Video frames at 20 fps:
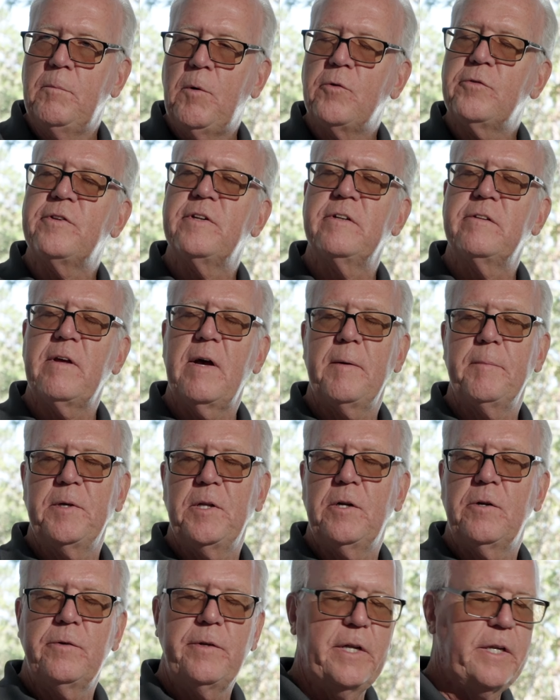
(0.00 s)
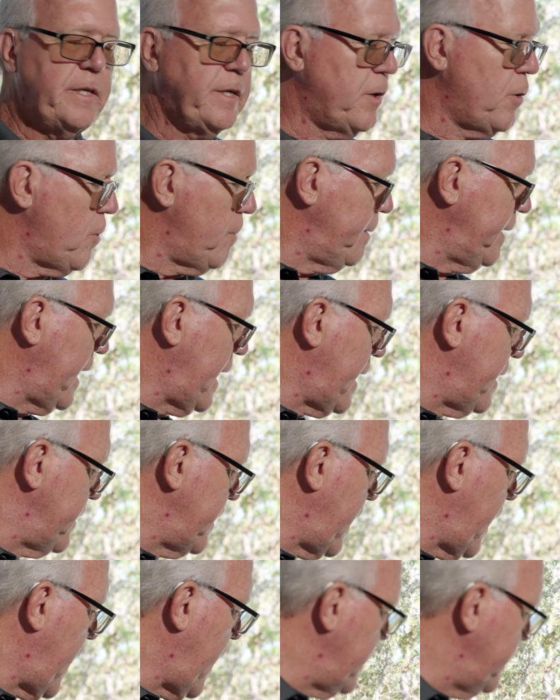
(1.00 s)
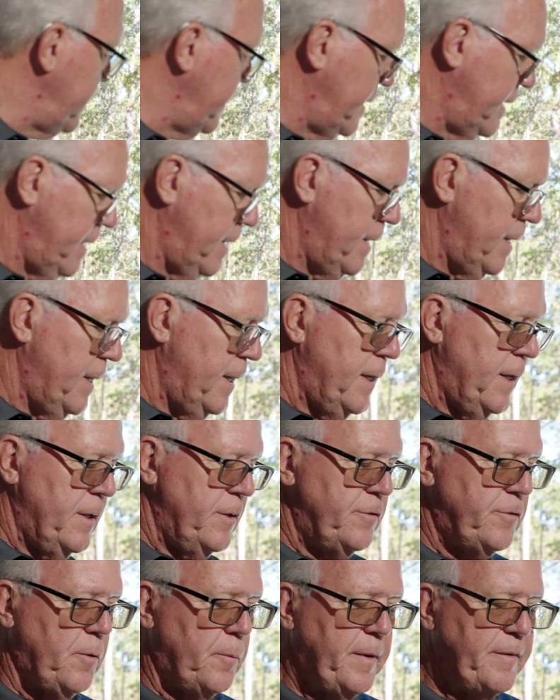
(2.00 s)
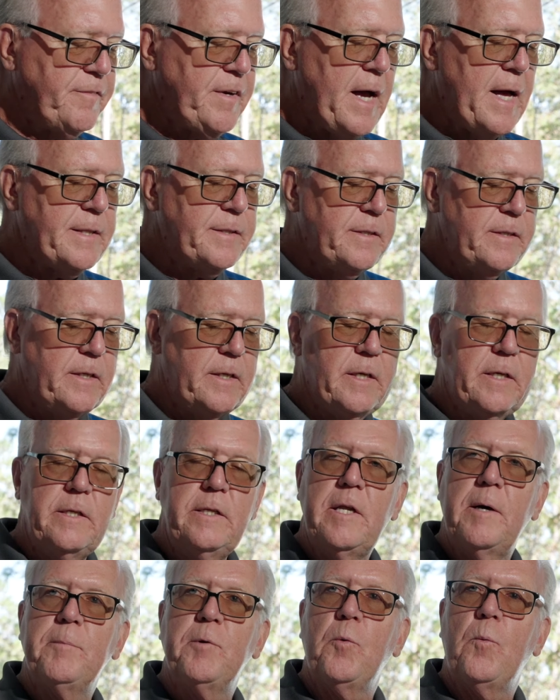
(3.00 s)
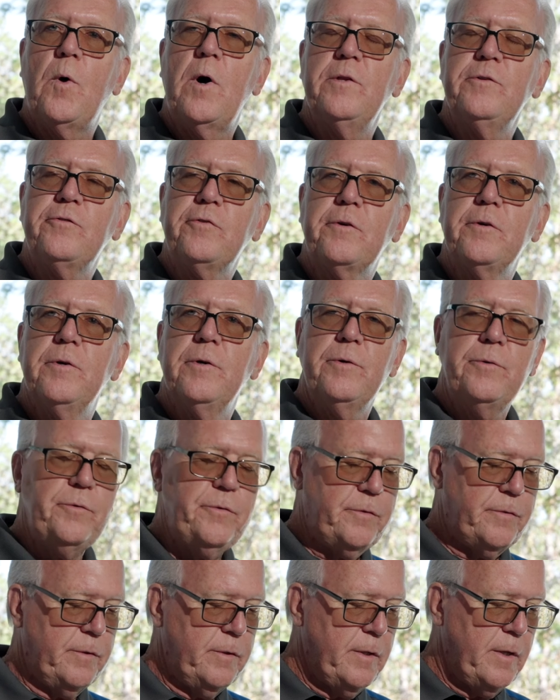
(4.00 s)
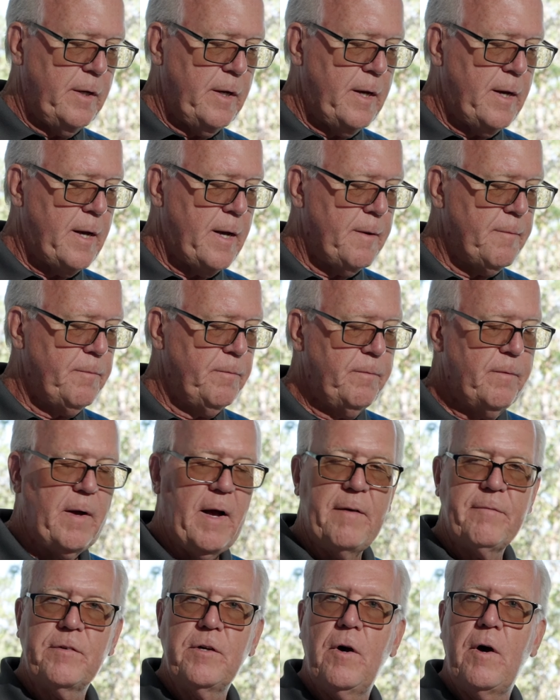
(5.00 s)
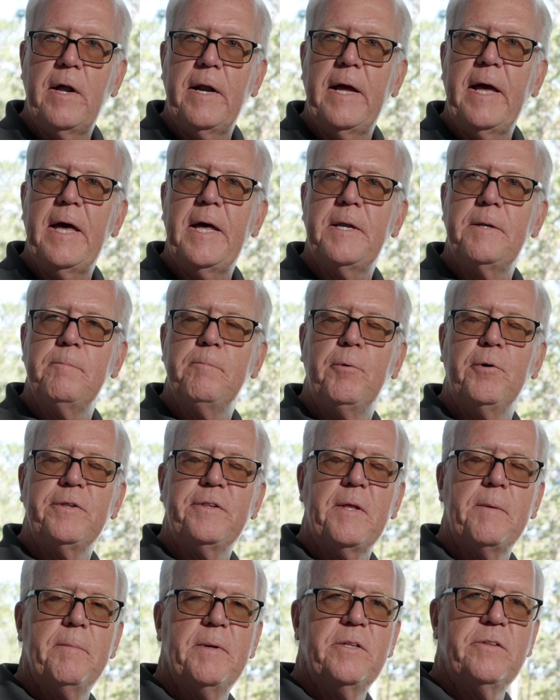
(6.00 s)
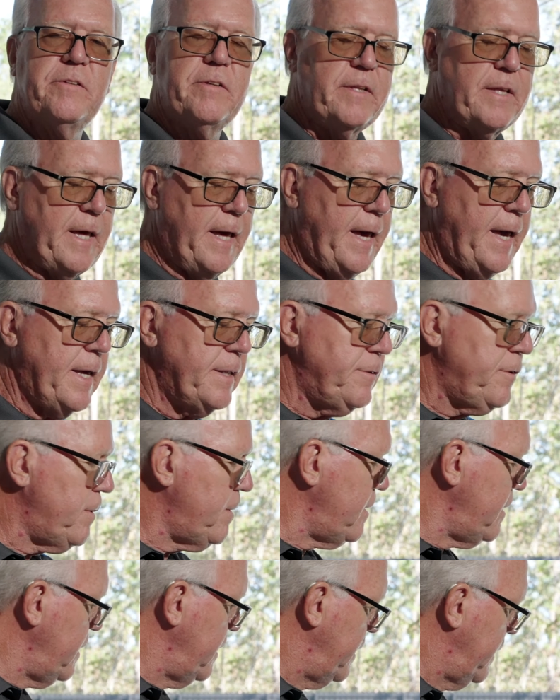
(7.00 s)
most of the time you don't need to go beyond that. So we've got the number 1 screws. I've gone ahead and put them into the handle.